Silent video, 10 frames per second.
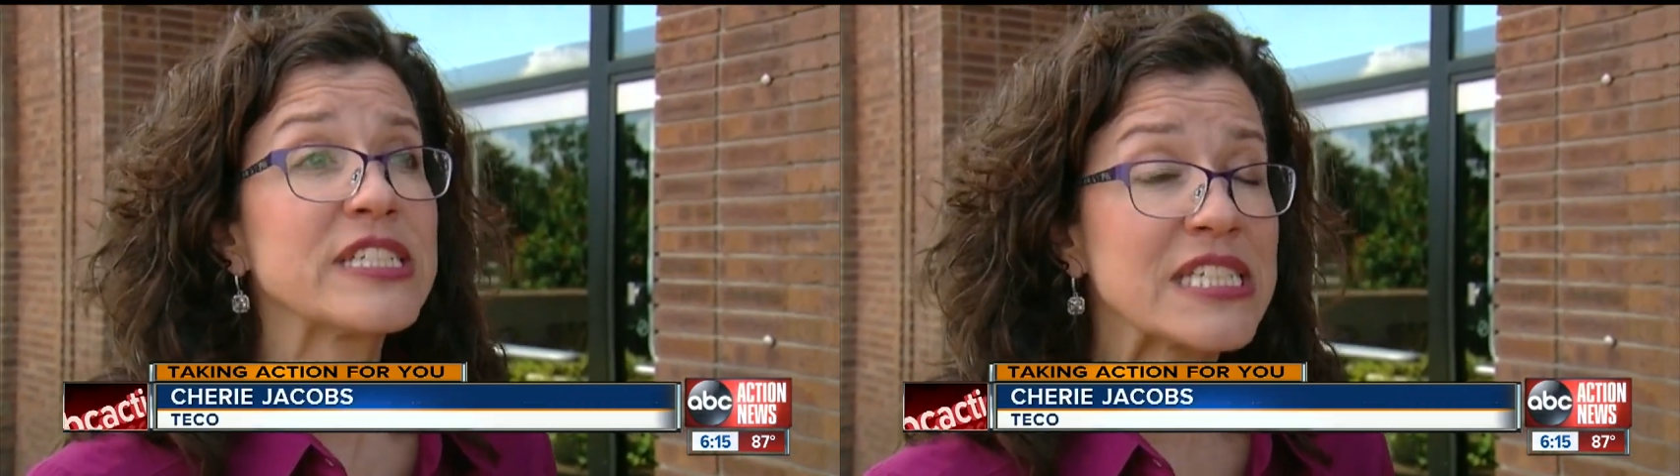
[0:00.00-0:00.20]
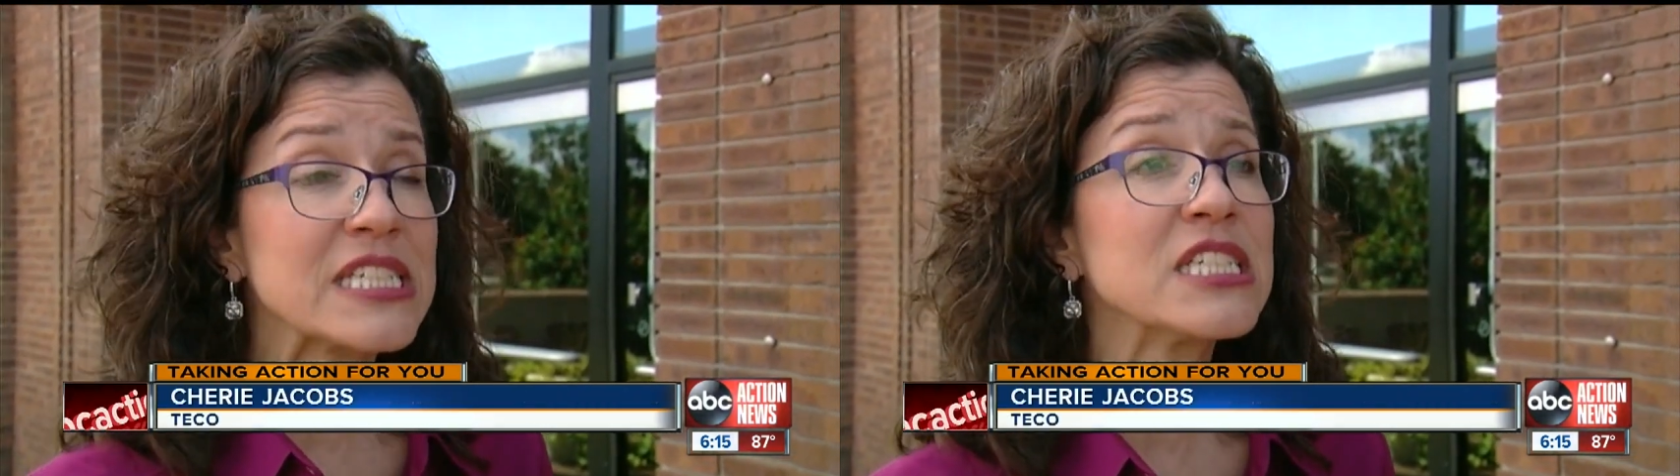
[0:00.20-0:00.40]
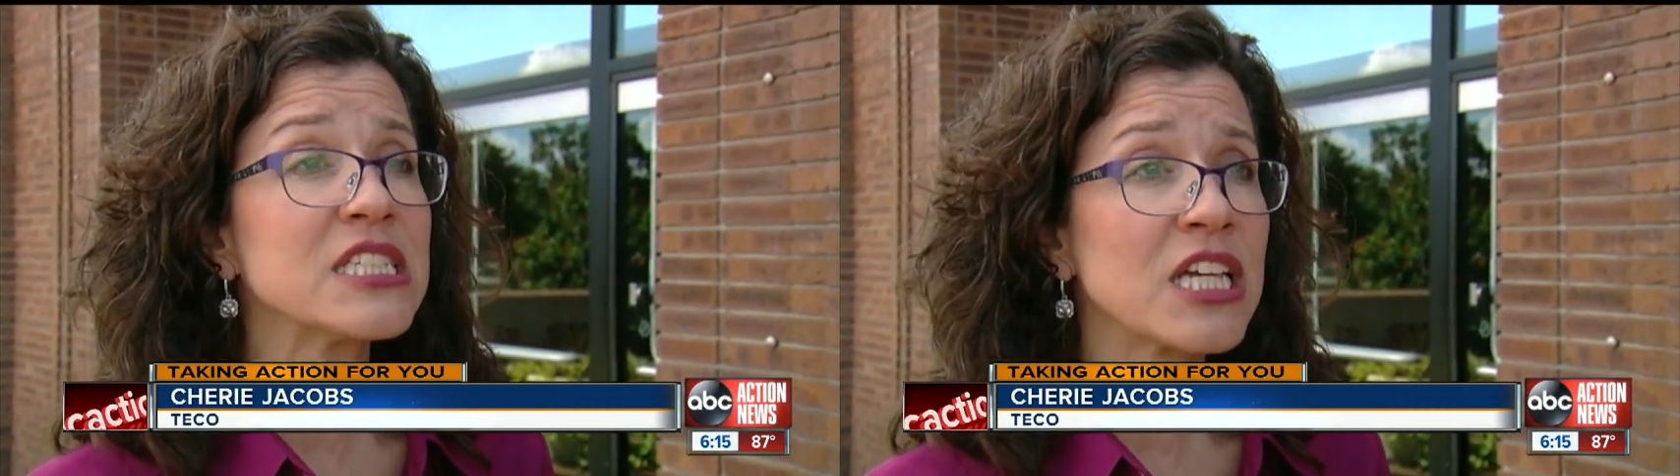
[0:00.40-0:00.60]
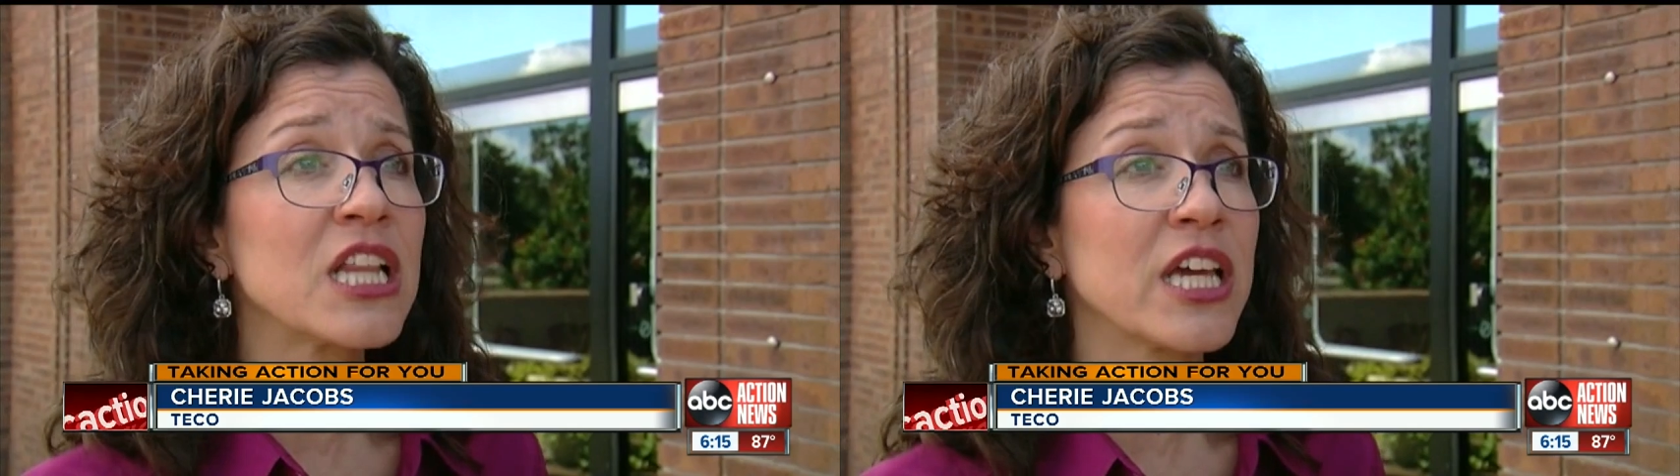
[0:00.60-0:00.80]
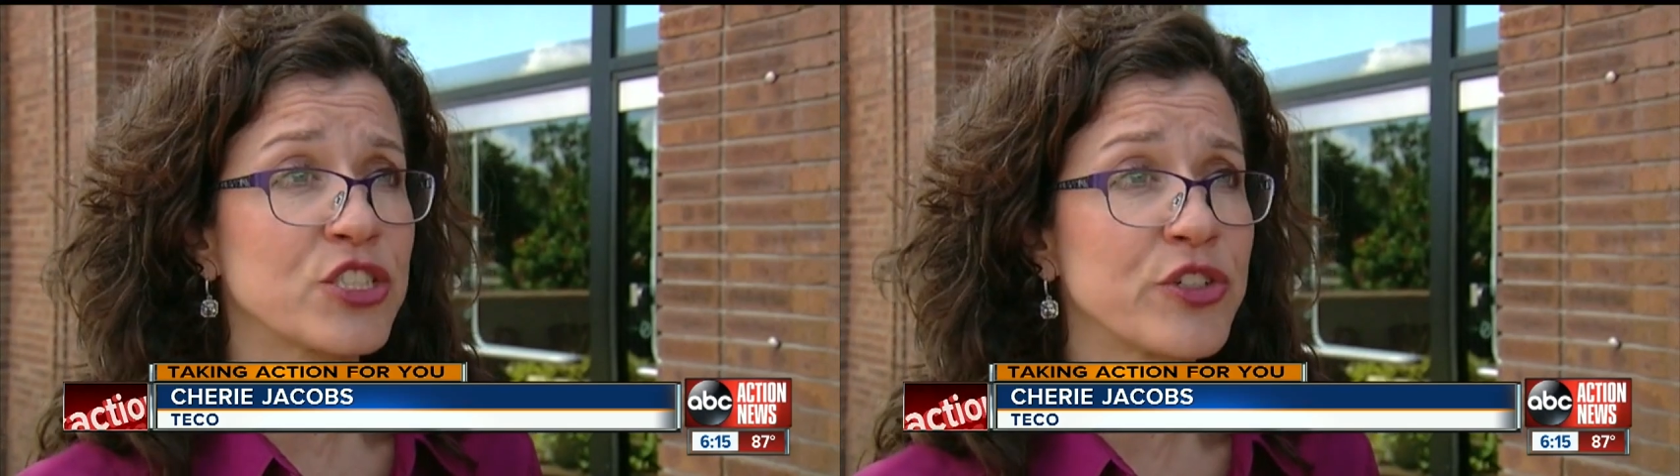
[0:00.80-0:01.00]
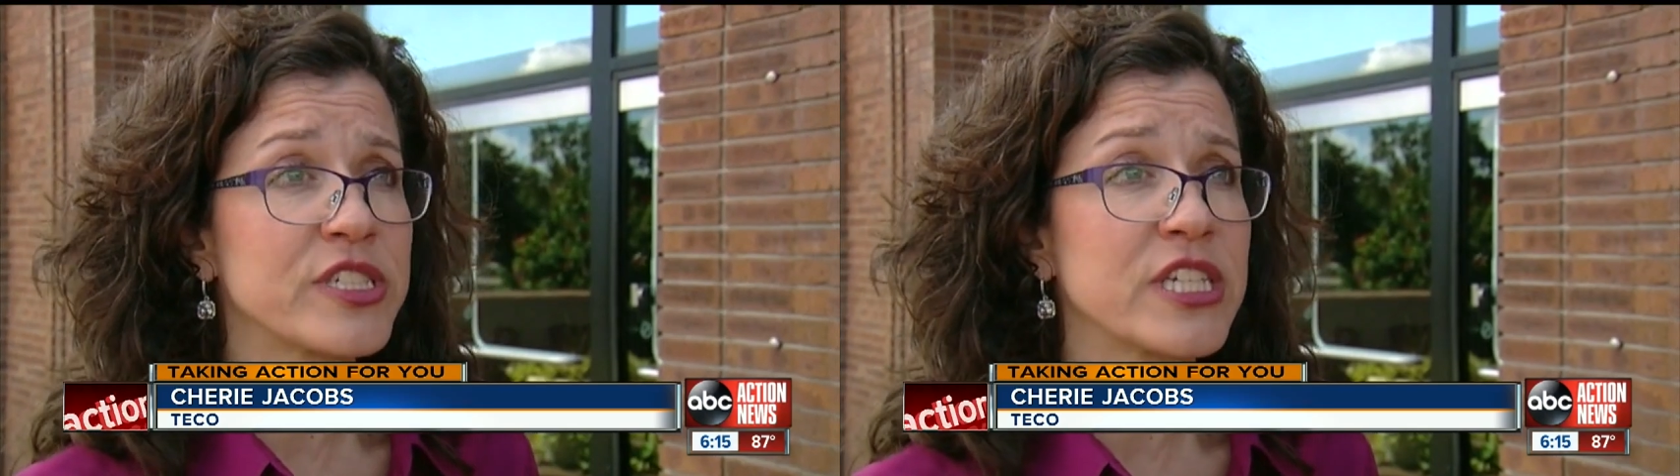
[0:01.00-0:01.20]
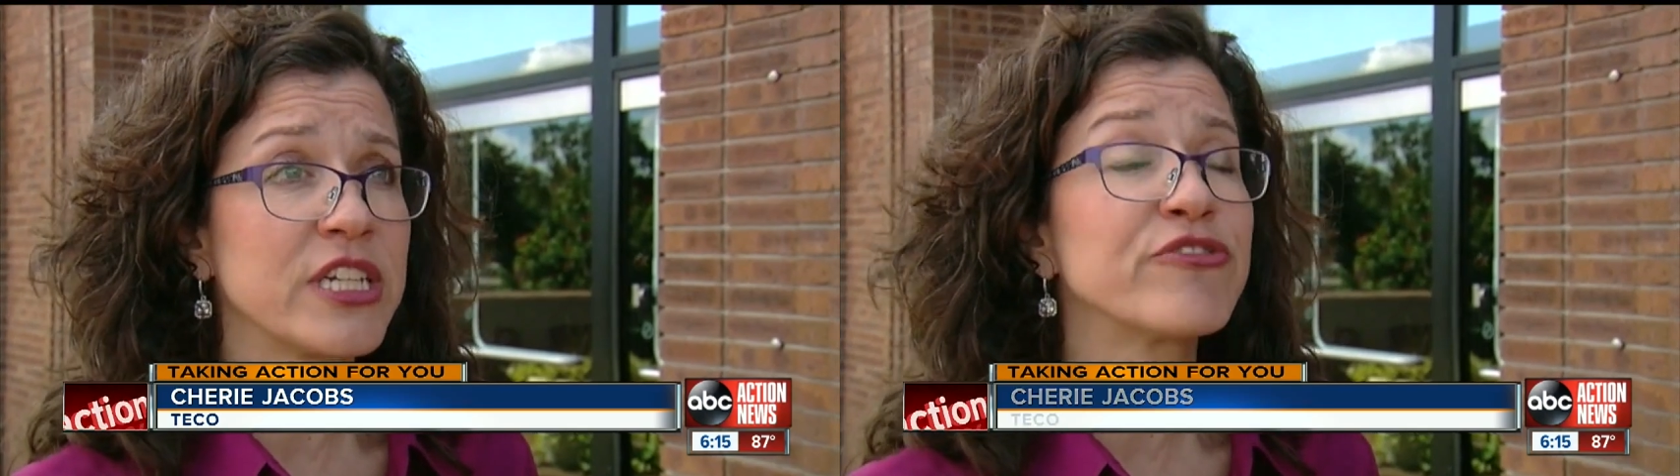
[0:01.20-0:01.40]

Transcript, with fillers: stealing electricity